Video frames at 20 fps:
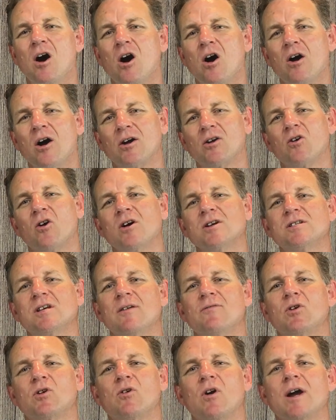Alright guys,
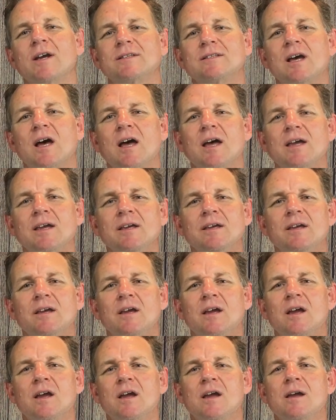have a great day.
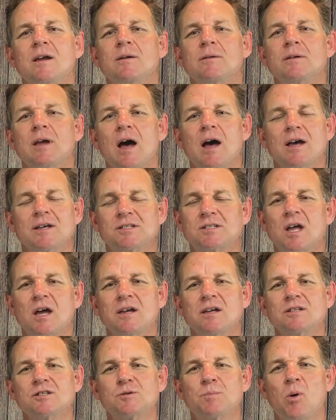
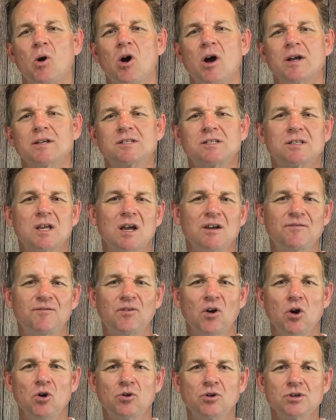Stay inspired, stay
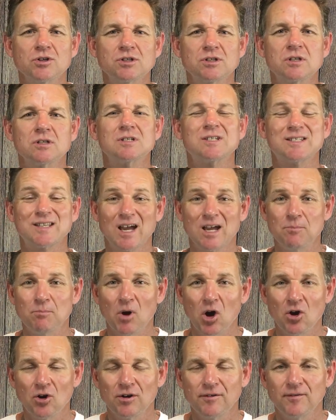focused, stay
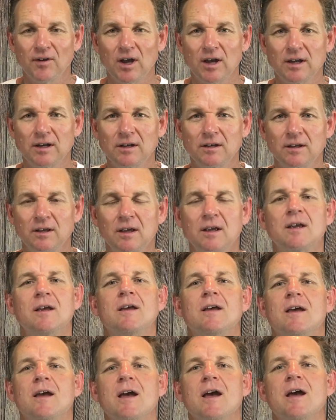motivated,
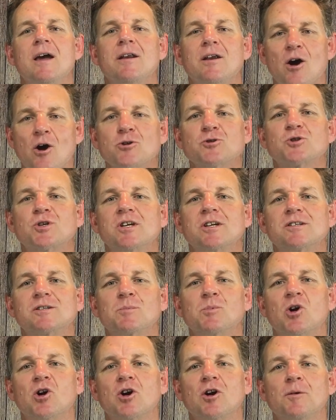and I'll see you
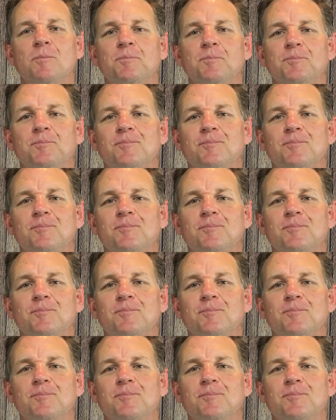tomorrow.